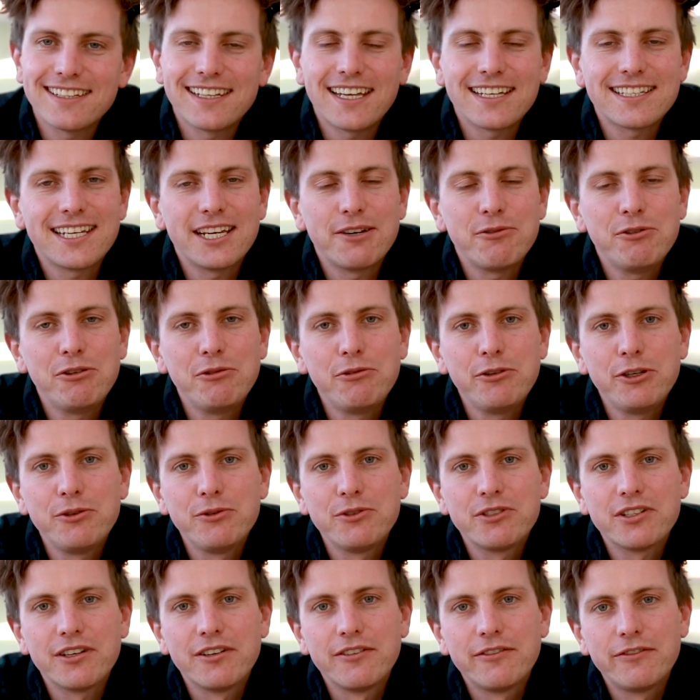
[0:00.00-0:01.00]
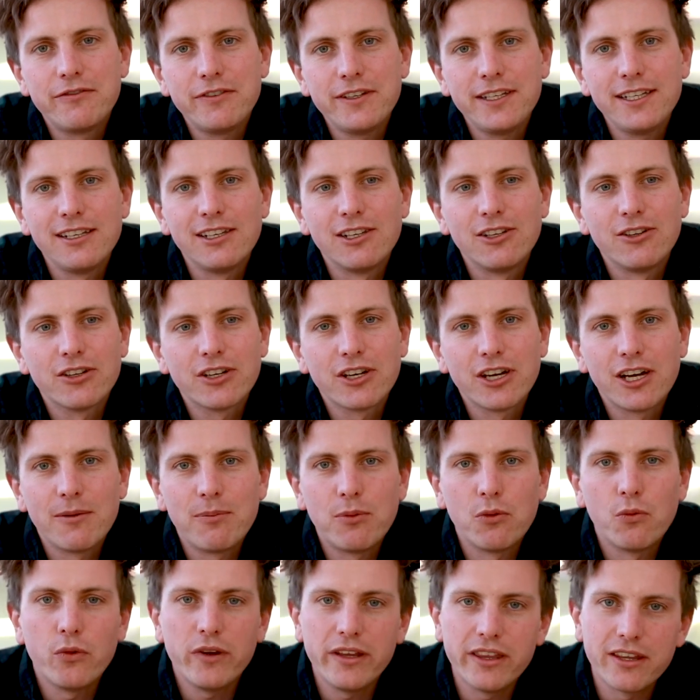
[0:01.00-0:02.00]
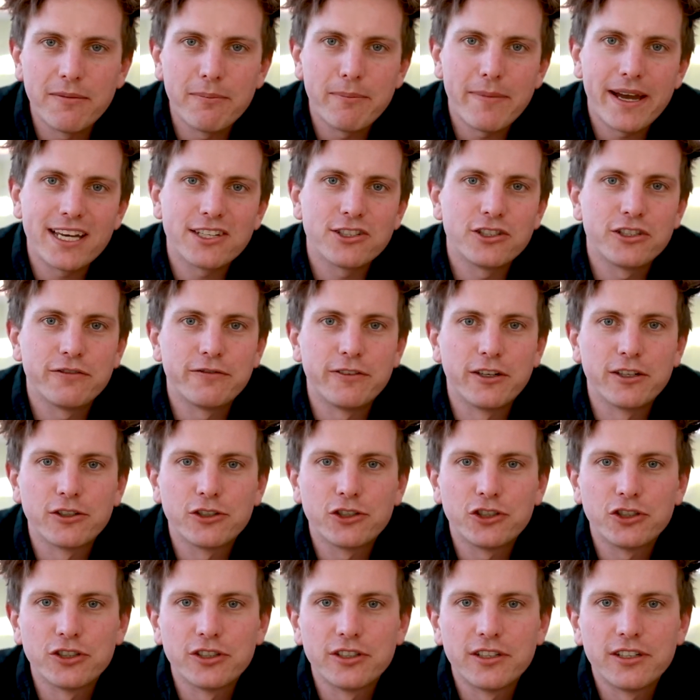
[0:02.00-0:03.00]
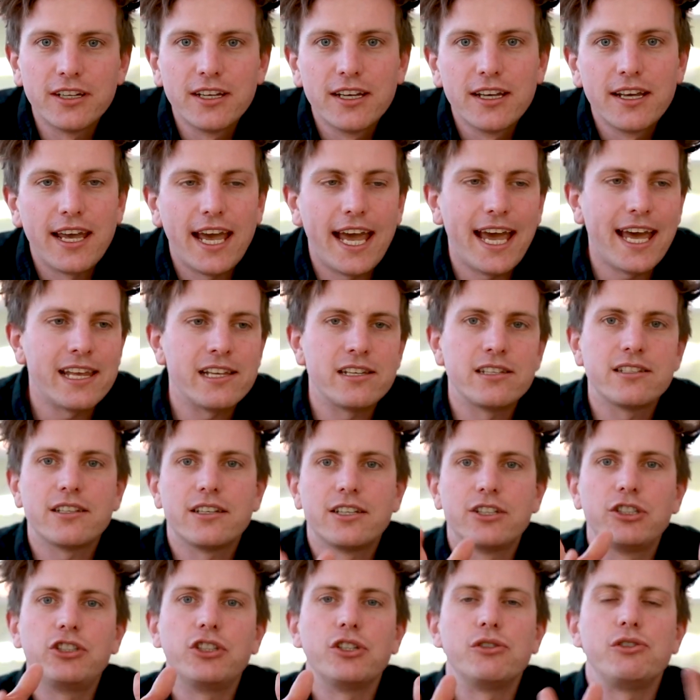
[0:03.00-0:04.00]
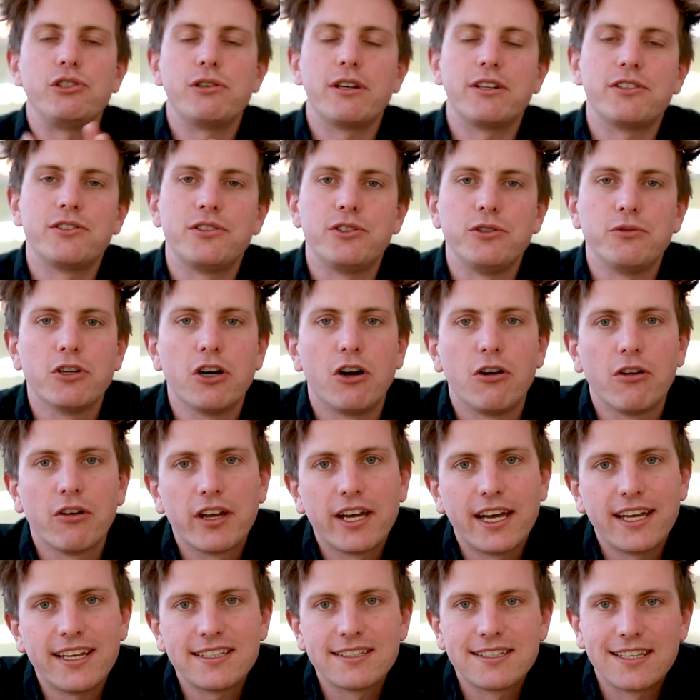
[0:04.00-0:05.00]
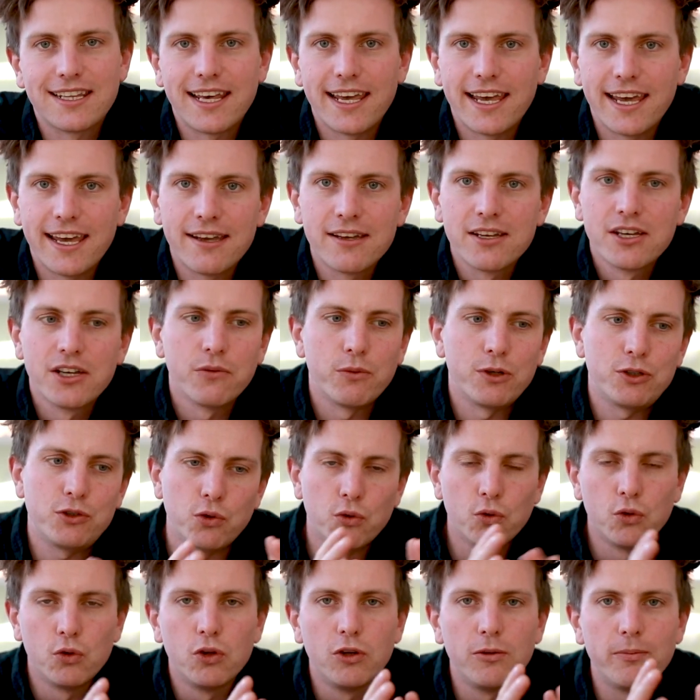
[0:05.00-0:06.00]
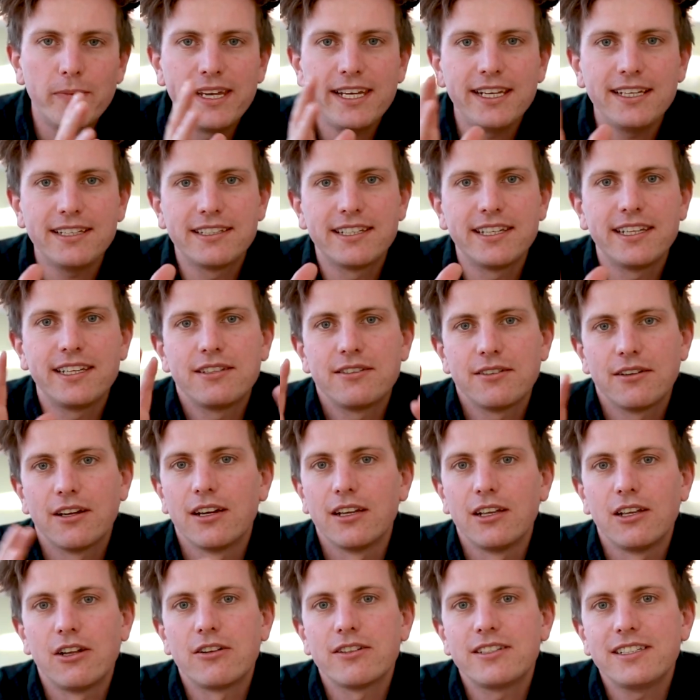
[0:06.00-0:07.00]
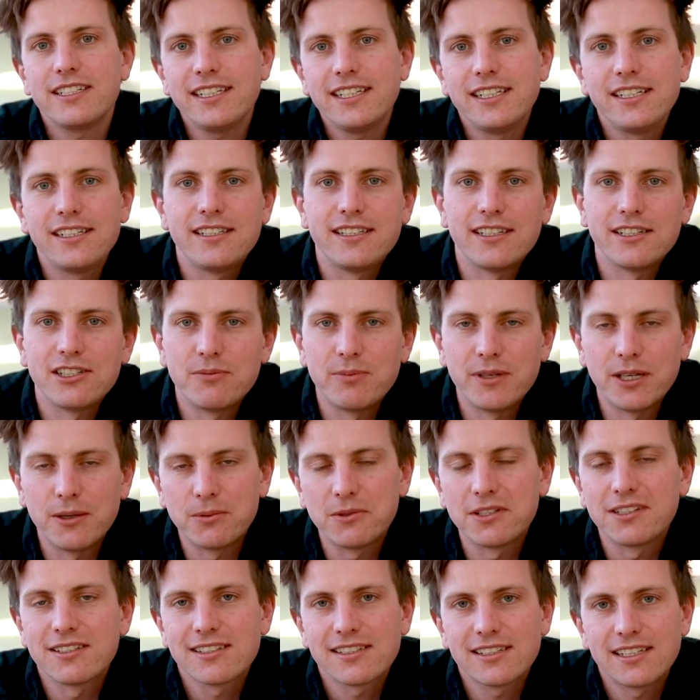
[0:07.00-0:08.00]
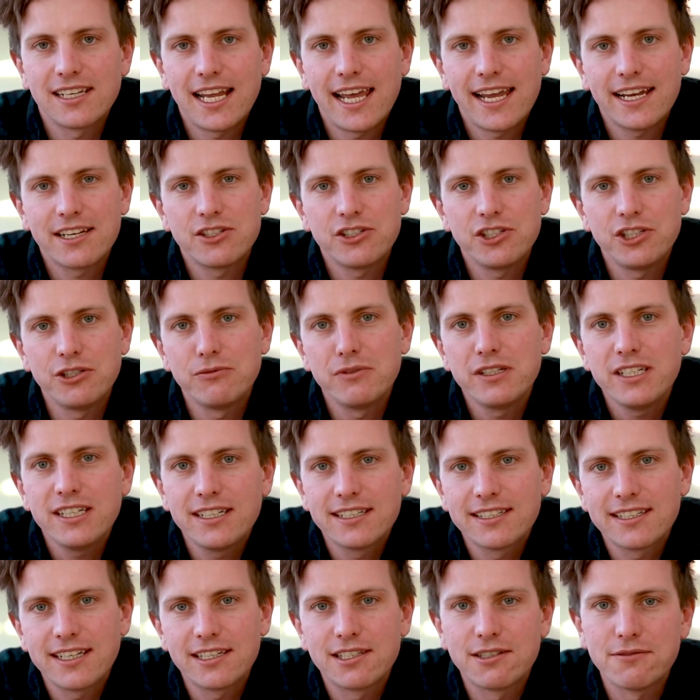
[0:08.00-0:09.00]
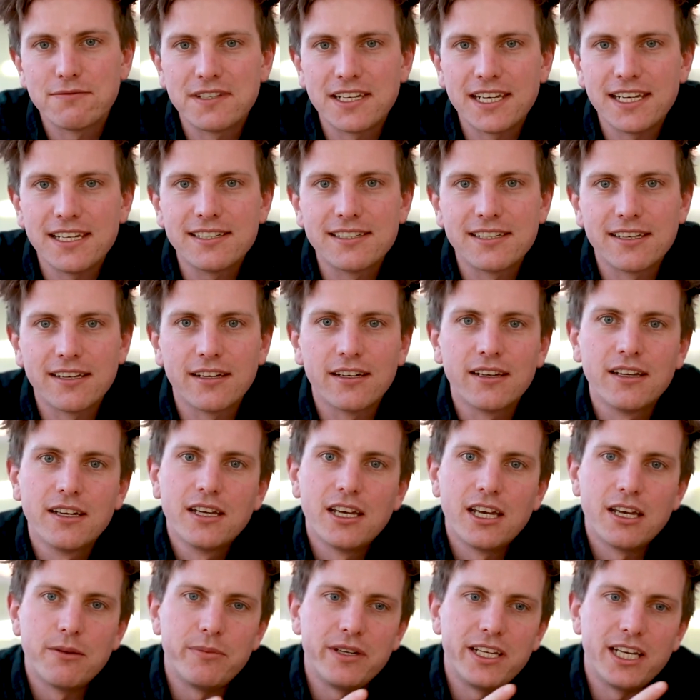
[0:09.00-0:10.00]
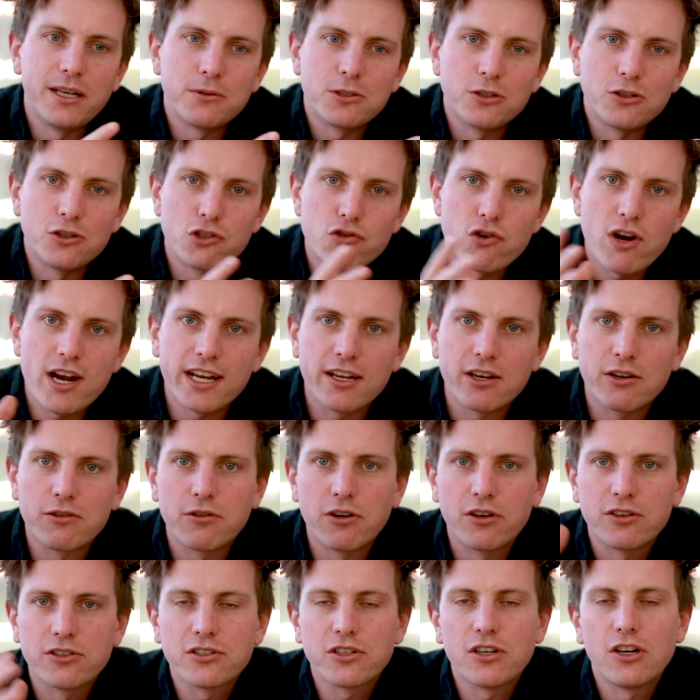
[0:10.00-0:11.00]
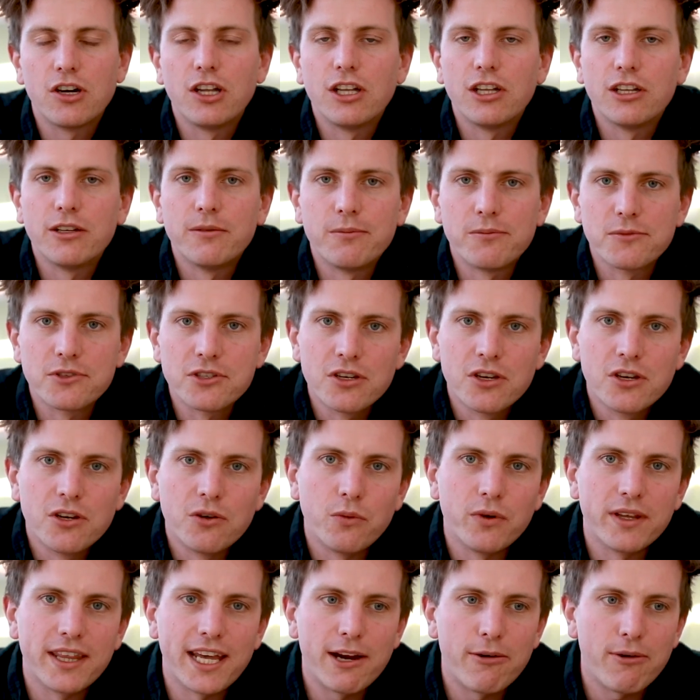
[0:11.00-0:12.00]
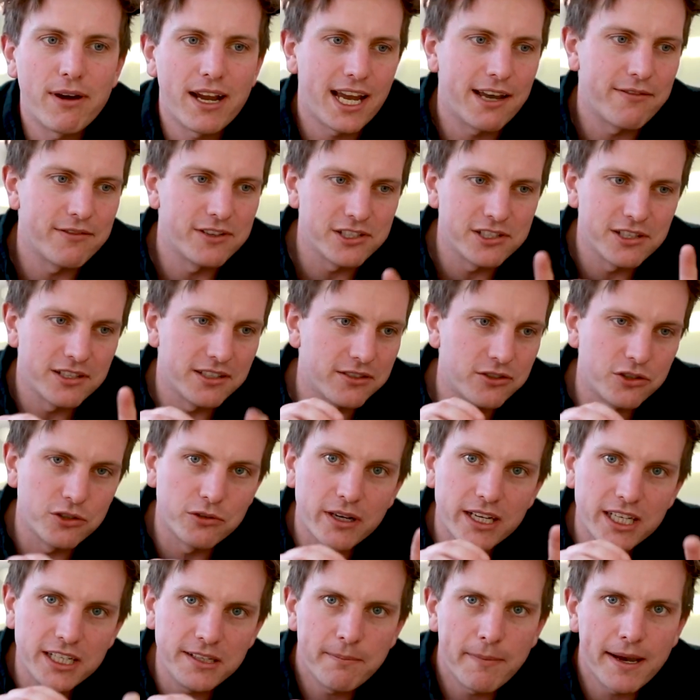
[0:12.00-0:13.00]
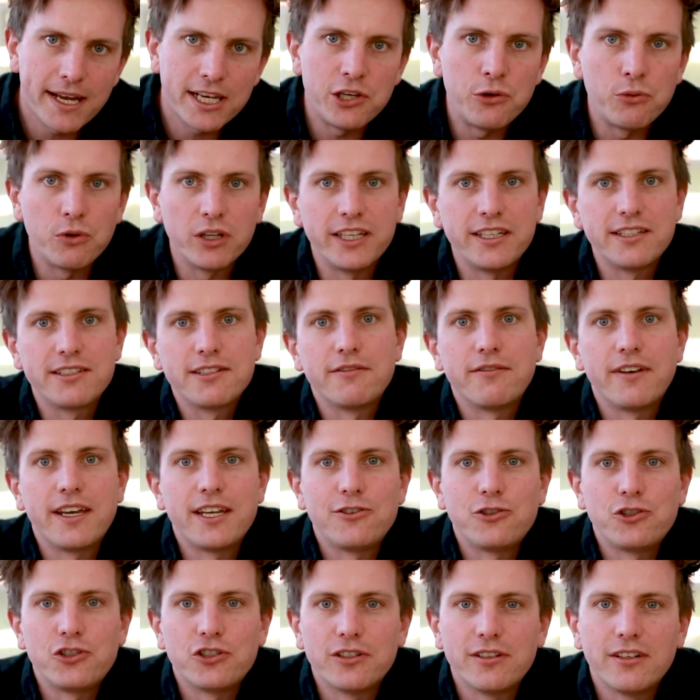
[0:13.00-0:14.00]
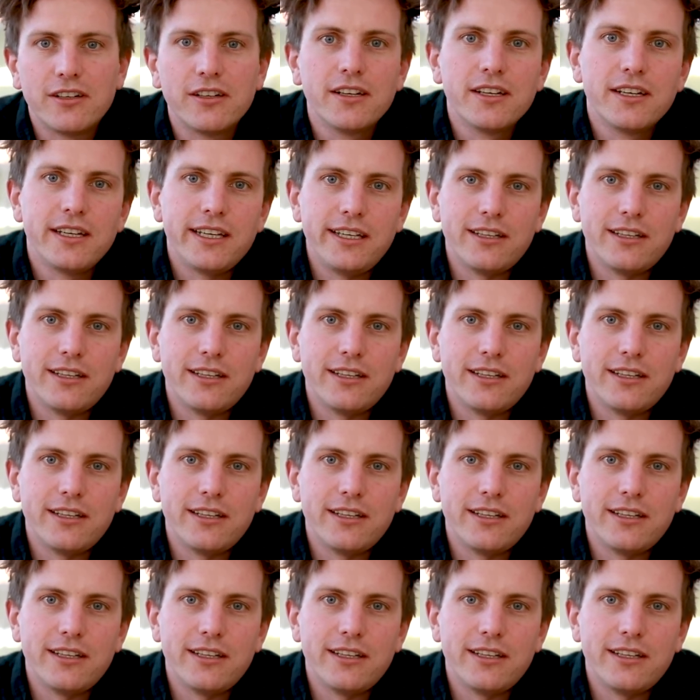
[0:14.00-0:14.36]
That's how you use a VLOOKUP with a match function. And I showed you how to do concats there, which all makes it a lot easier to be able to select unique sets of data and being able to drag across columns without having to do any manual intervention.